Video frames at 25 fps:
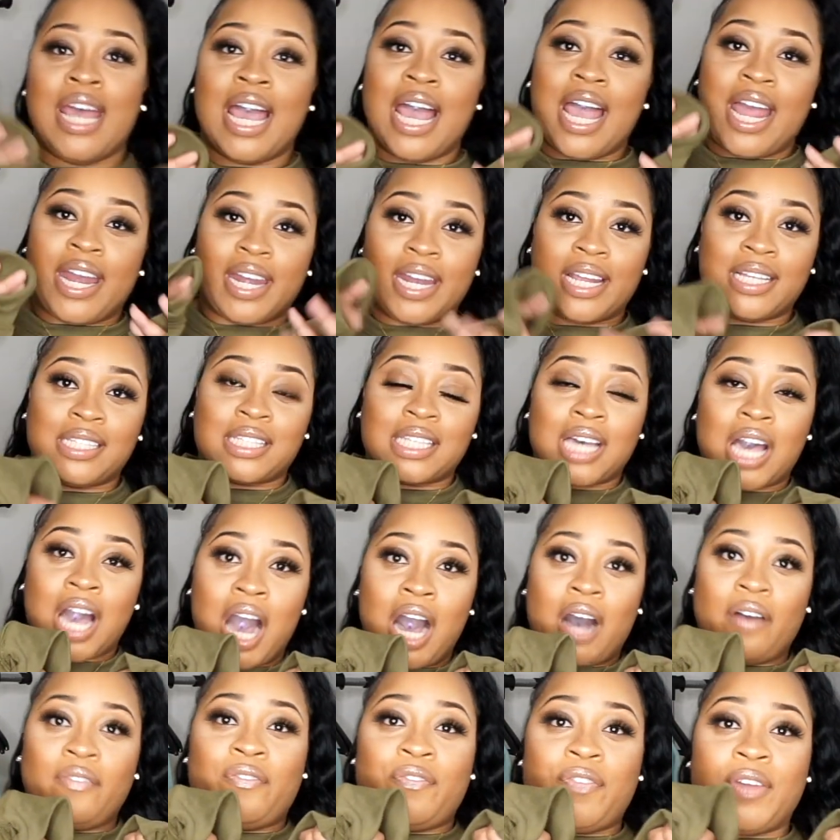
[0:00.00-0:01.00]
and this
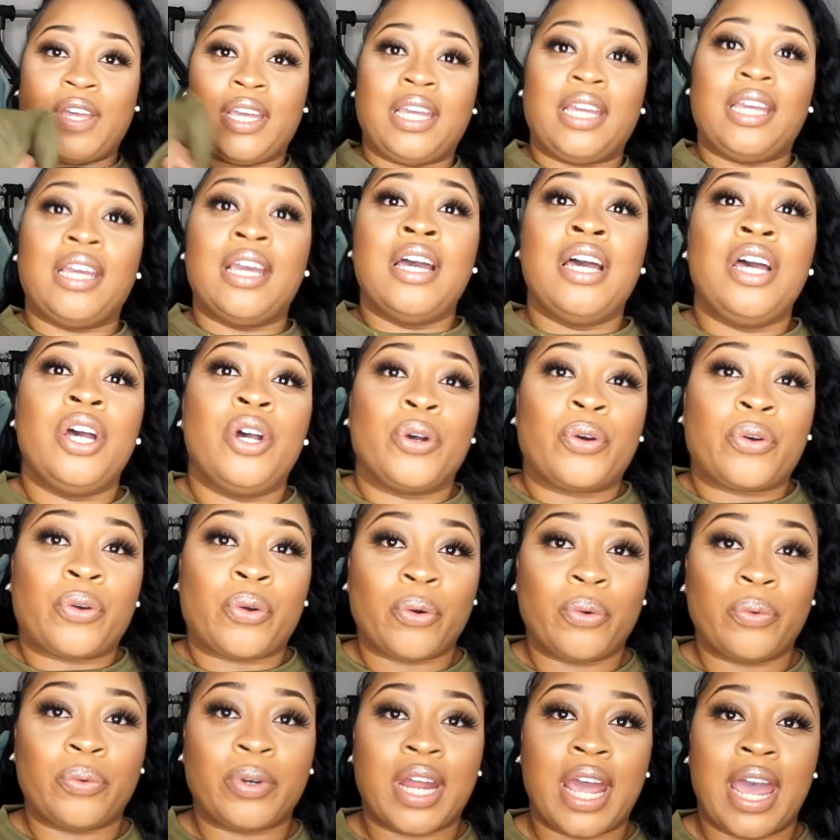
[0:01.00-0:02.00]
comfy
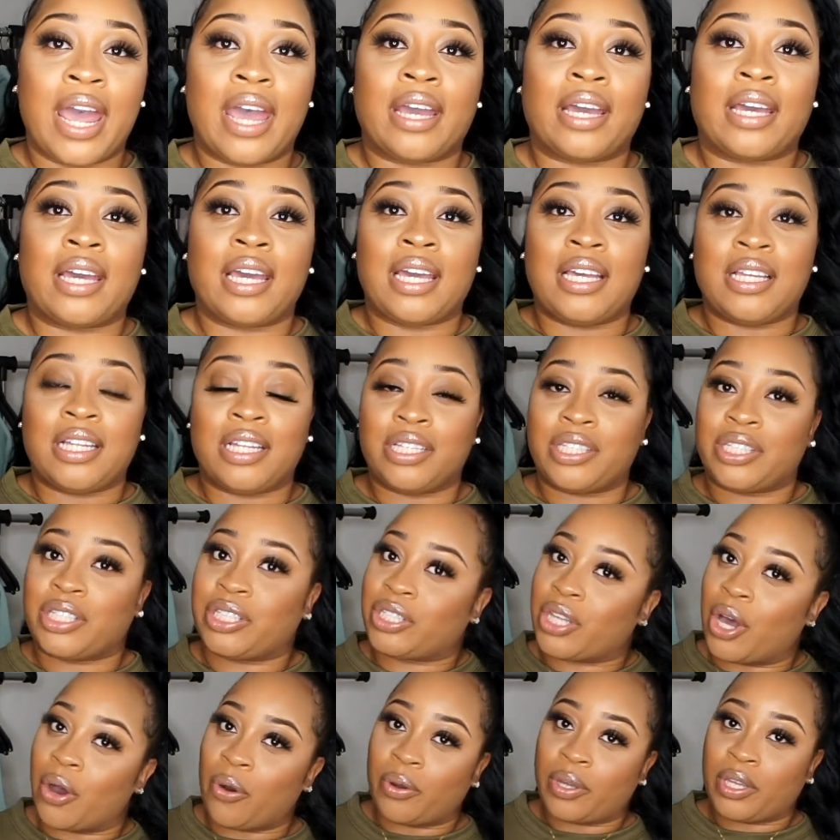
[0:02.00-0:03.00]
crew neck. It is
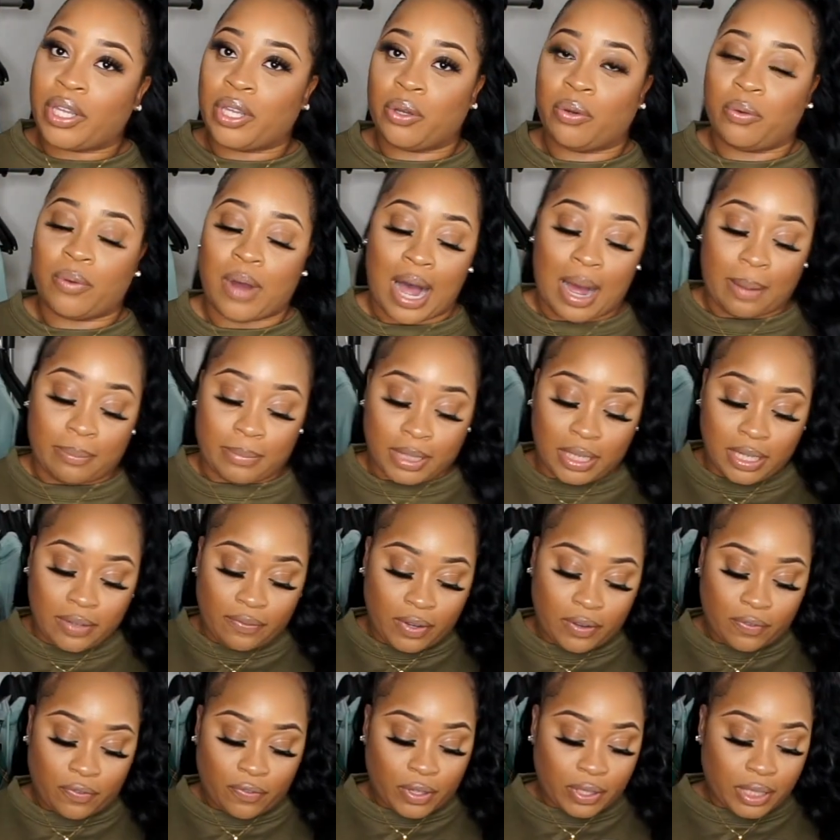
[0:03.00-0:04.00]
so cute. I'm
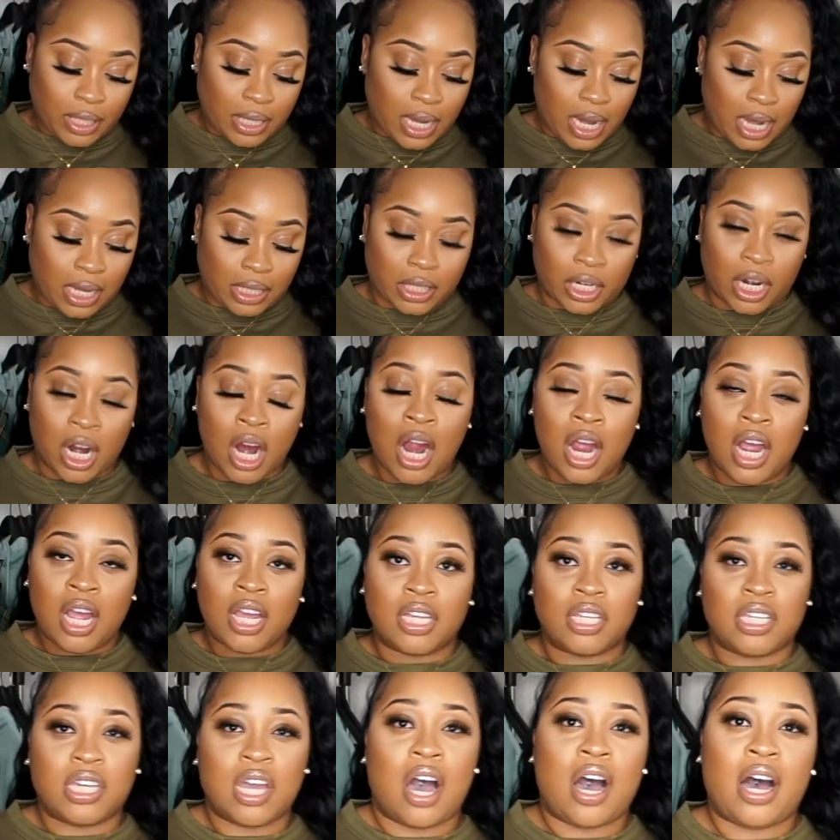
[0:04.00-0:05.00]
living for the color.
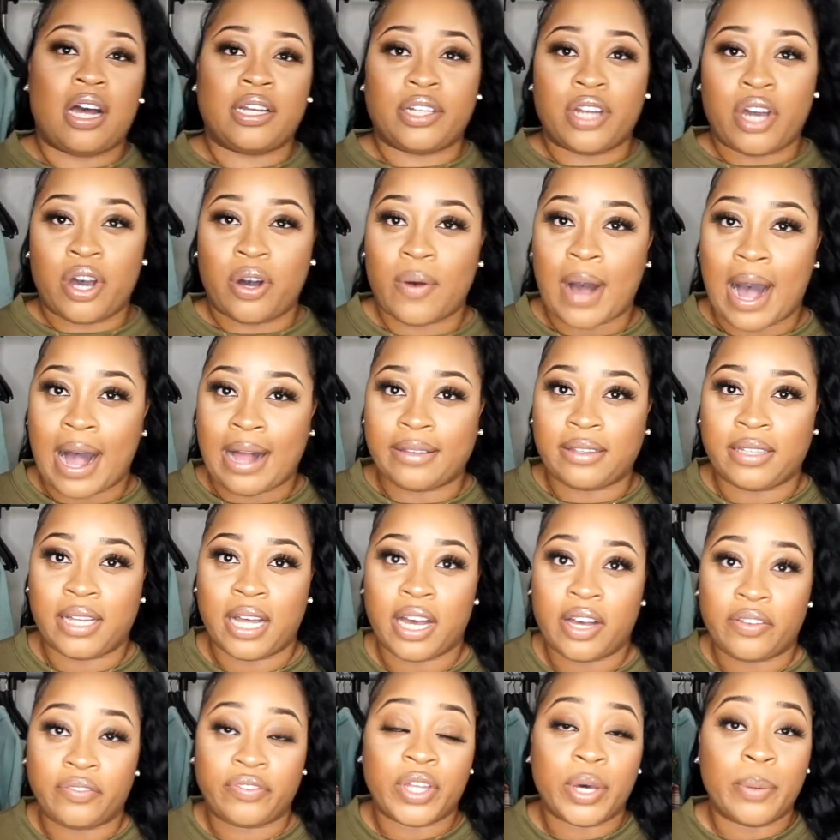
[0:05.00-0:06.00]
Y'all know I
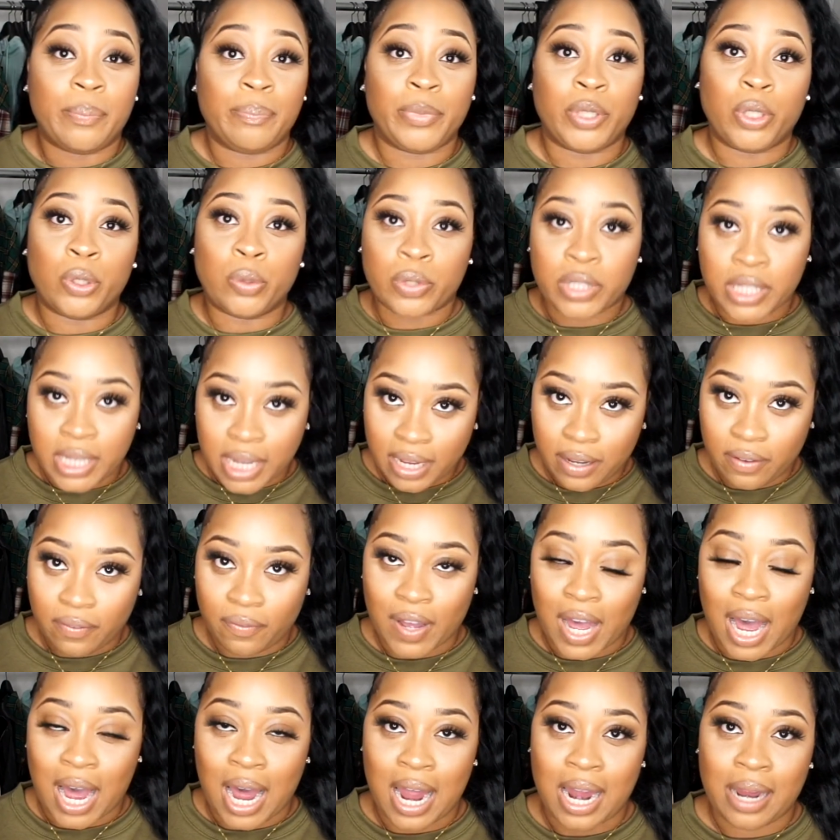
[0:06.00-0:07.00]
love the muted
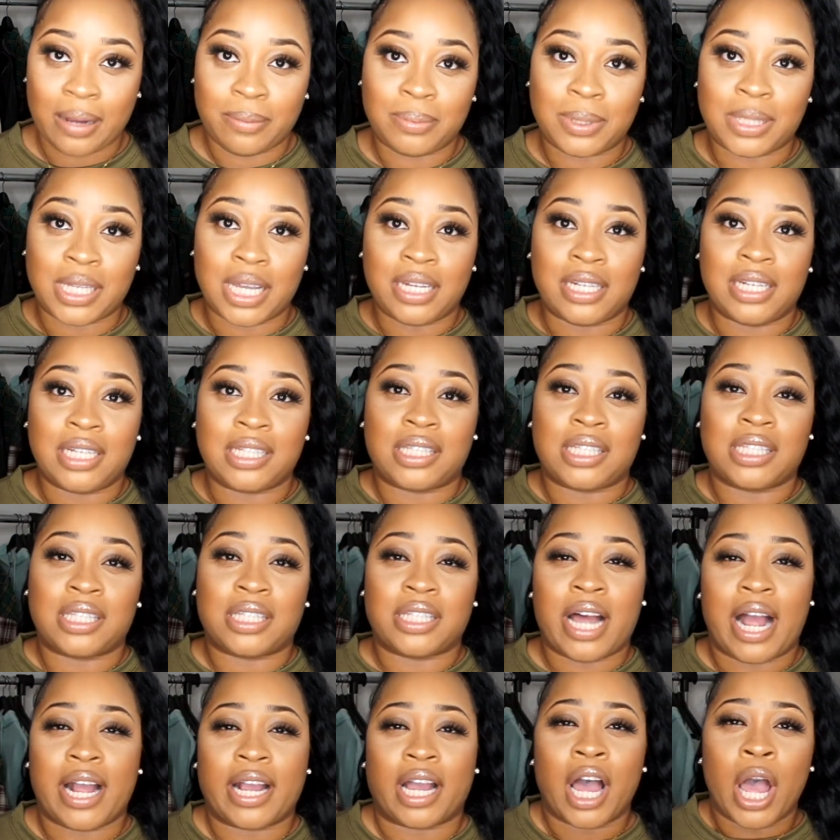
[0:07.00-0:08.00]
vibes, and this is
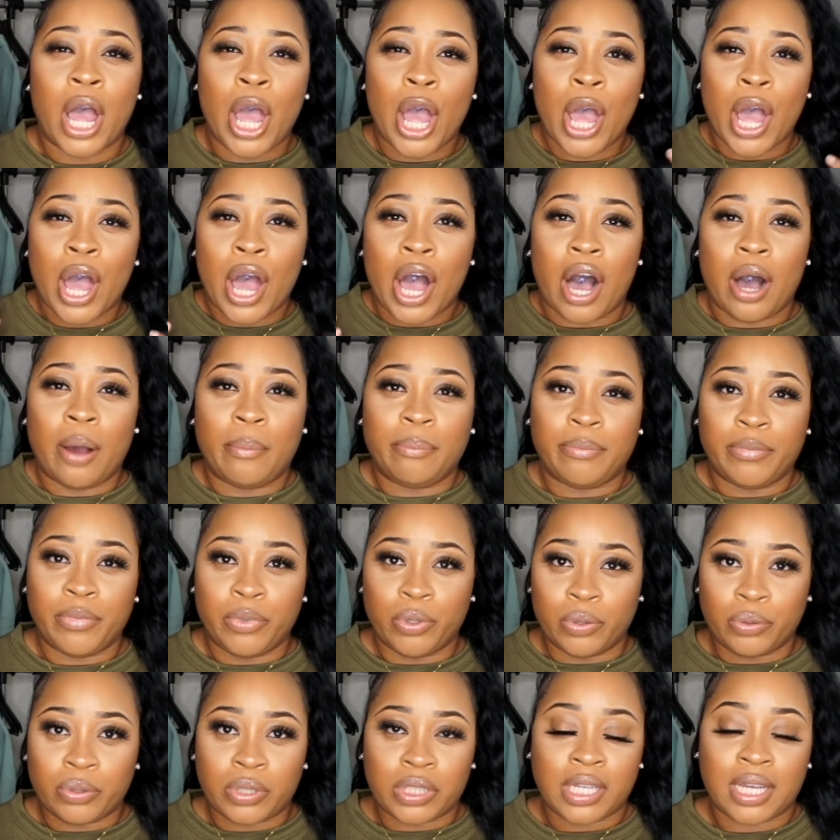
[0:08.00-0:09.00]
like a
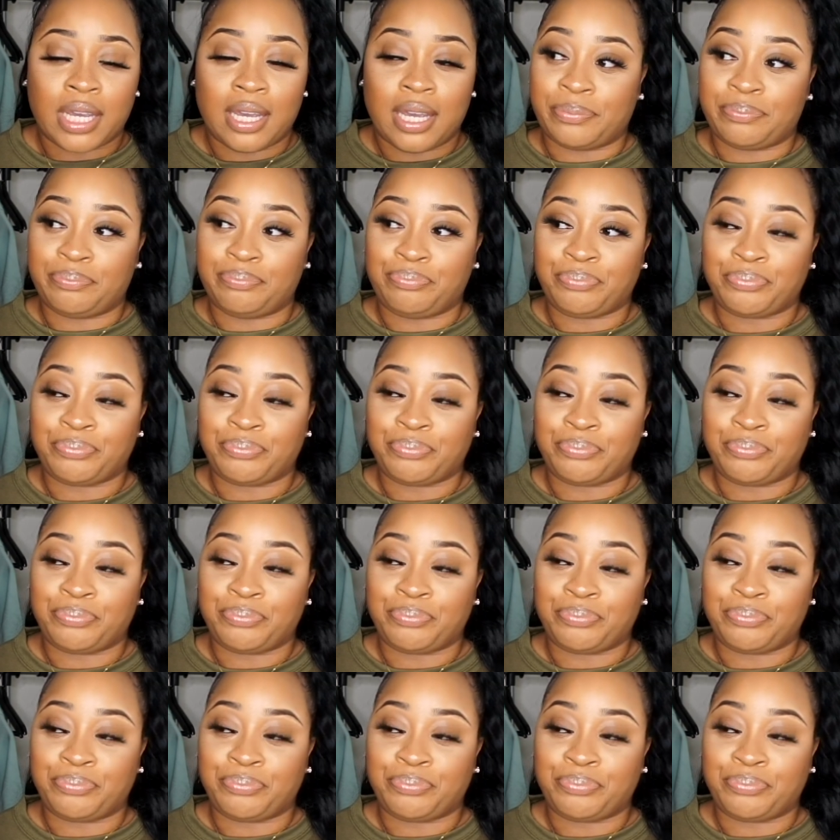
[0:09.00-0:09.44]
muted